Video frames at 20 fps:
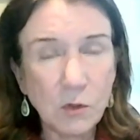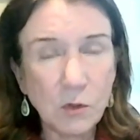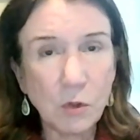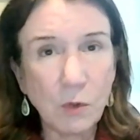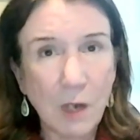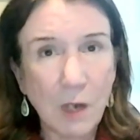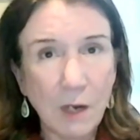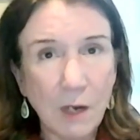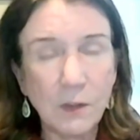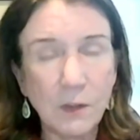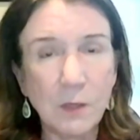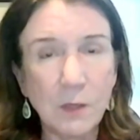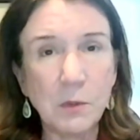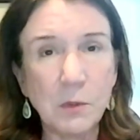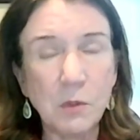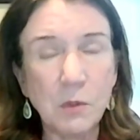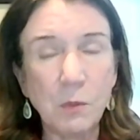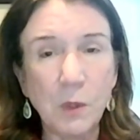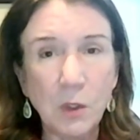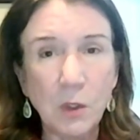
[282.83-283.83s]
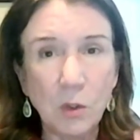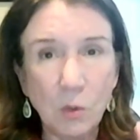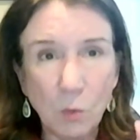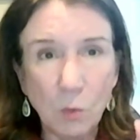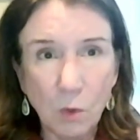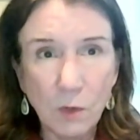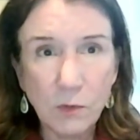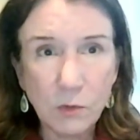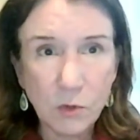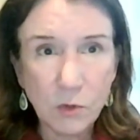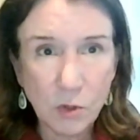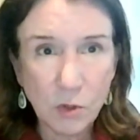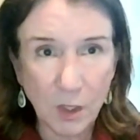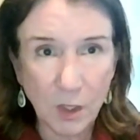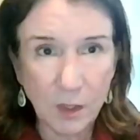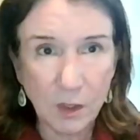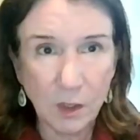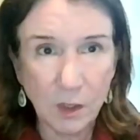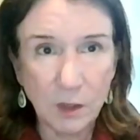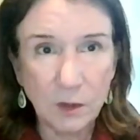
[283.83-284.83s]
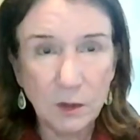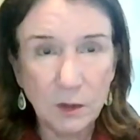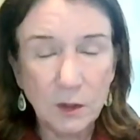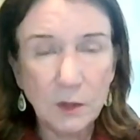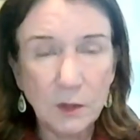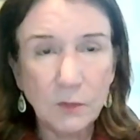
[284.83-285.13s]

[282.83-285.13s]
traffic between northern China,